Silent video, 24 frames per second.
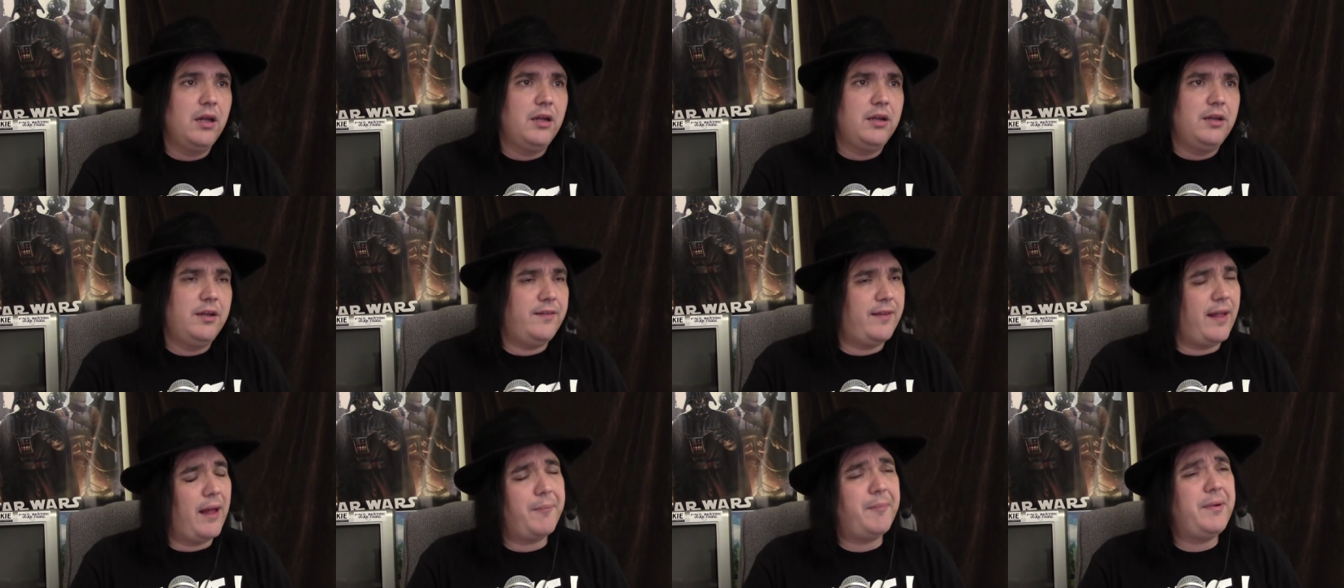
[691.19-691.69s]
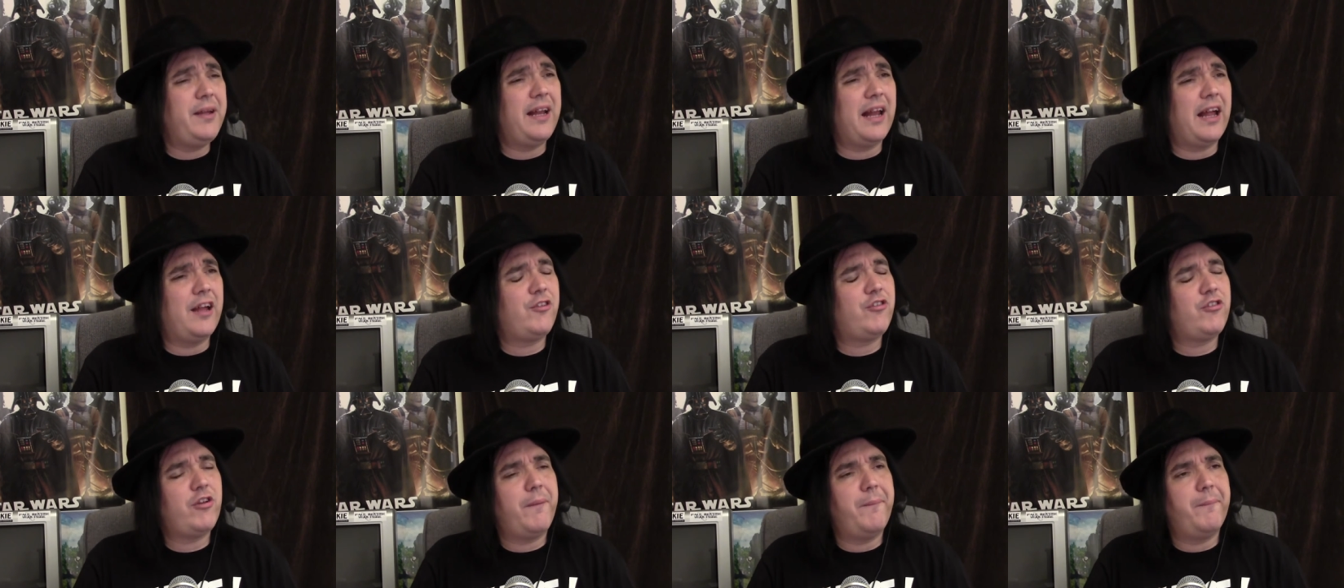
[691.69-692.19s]
Does that mean I
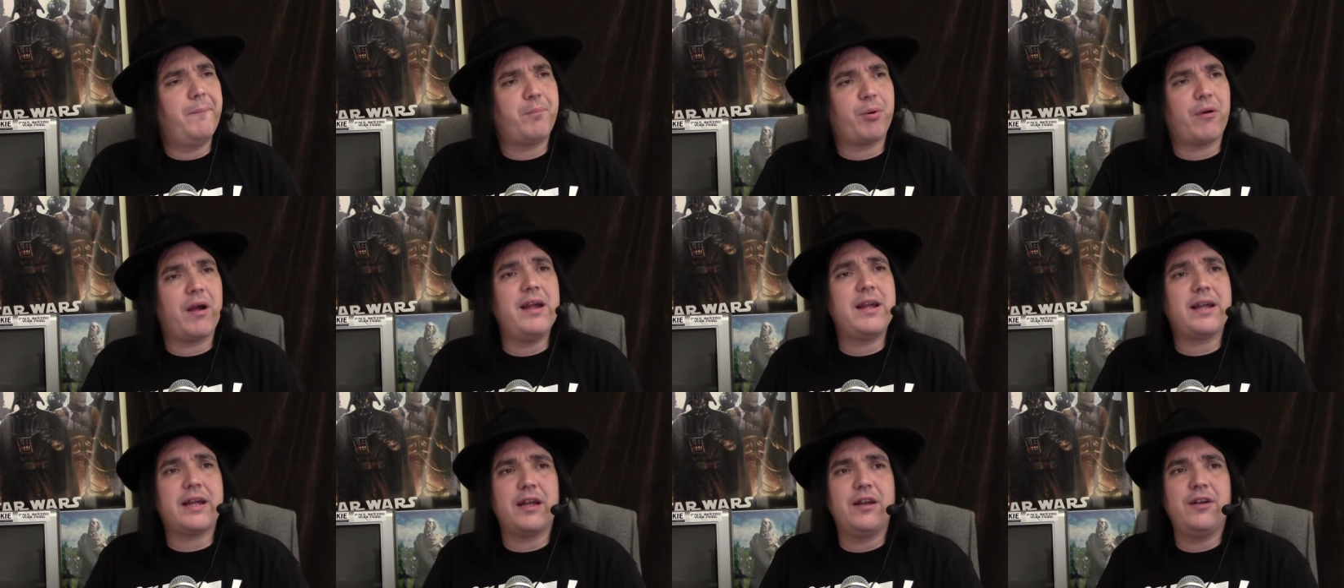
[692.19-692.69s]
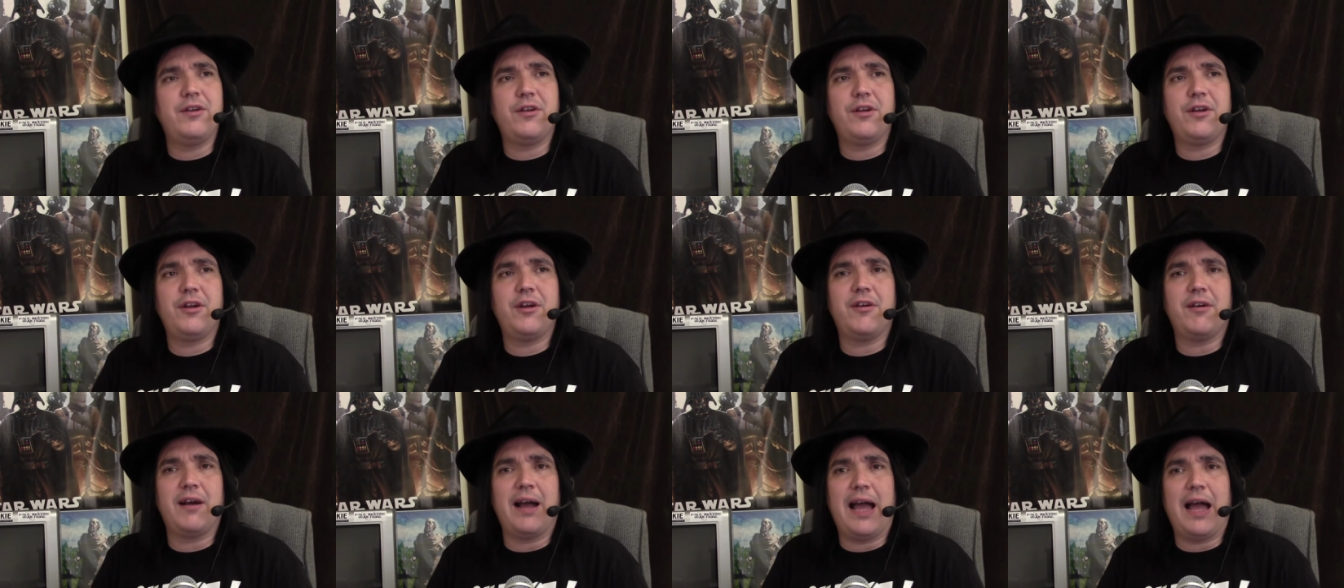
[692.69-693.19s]
should break into
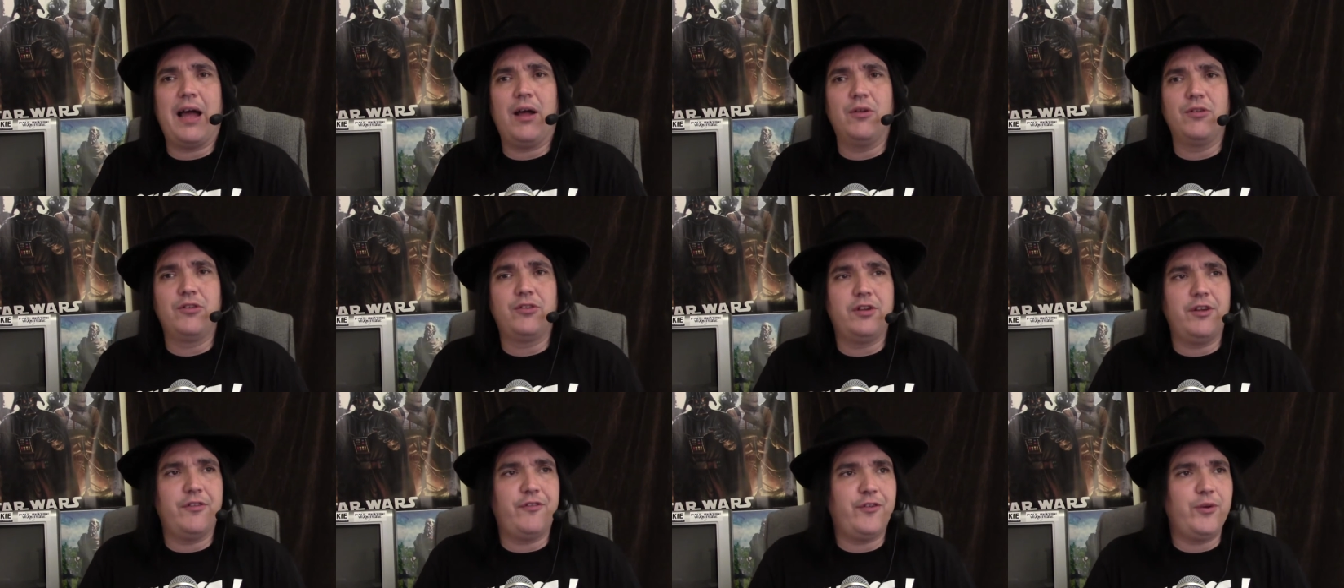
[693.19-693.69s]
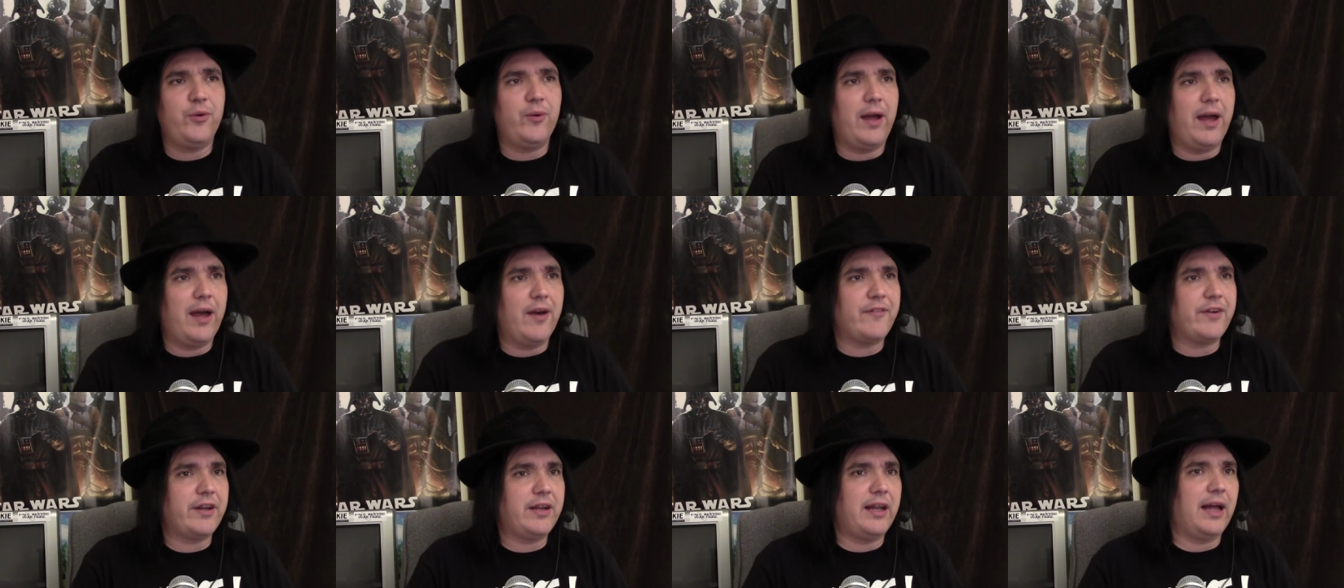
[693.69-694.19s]
your house if you
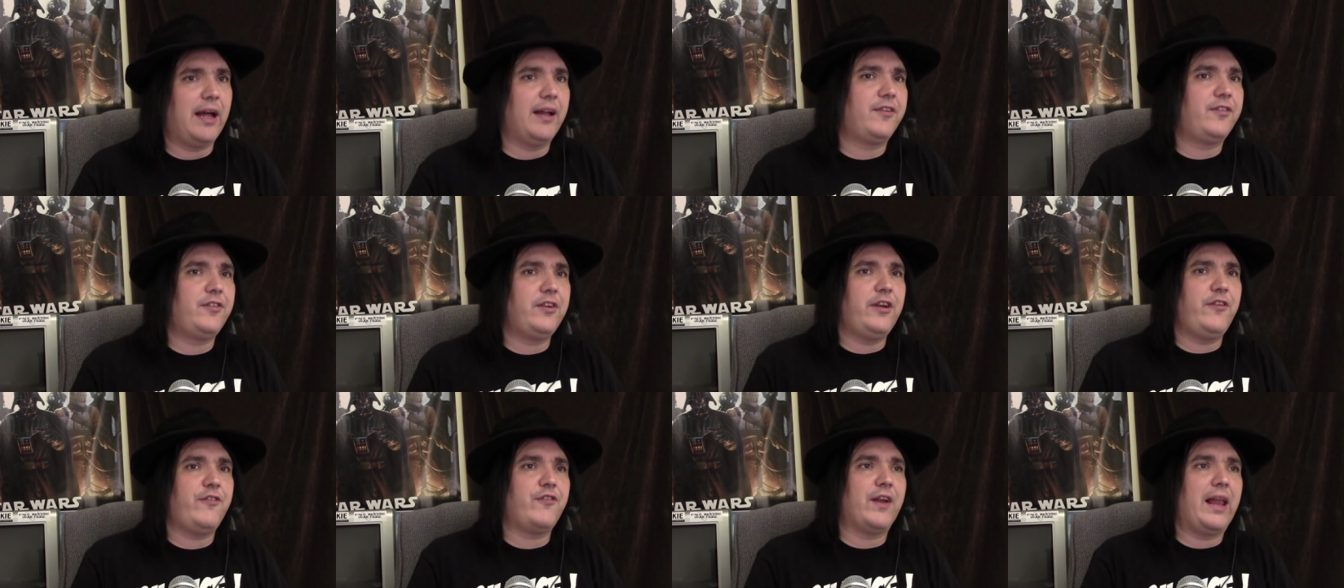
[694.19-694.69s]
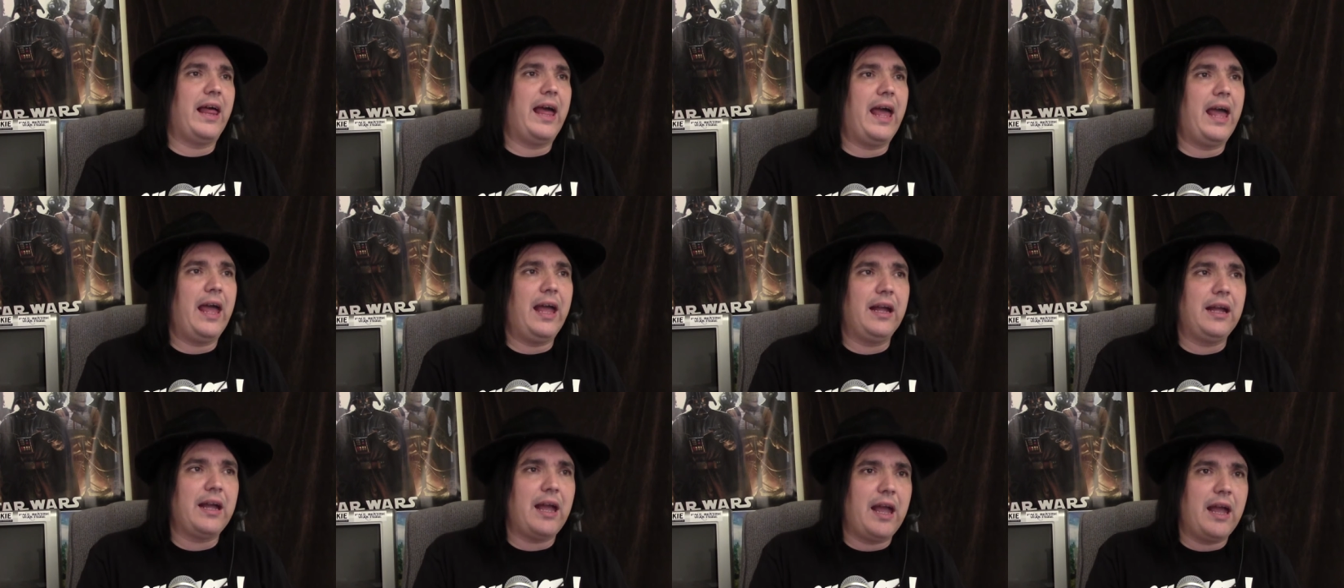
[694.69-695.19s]
have a Nazi
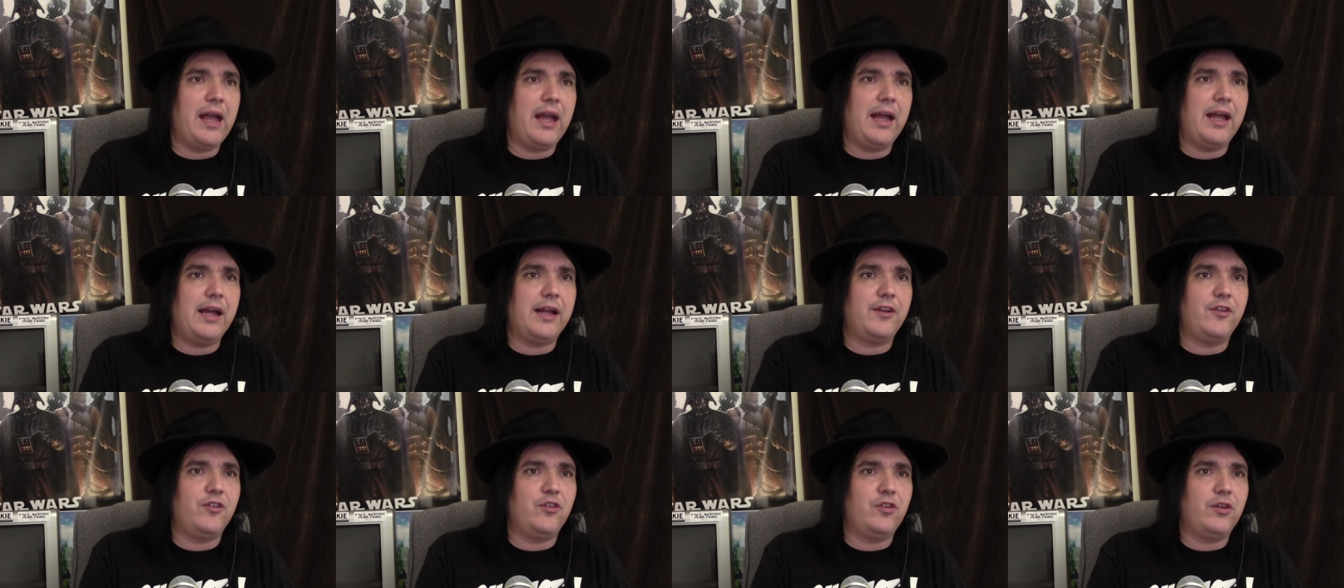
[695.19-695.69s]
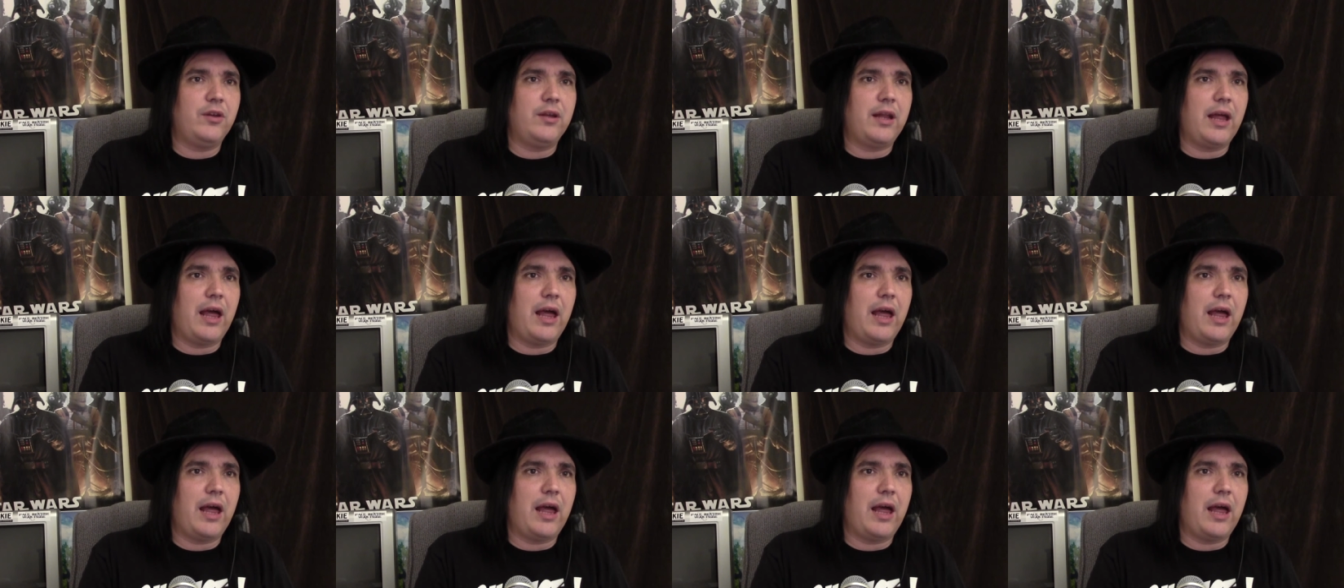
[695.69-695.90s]
flag and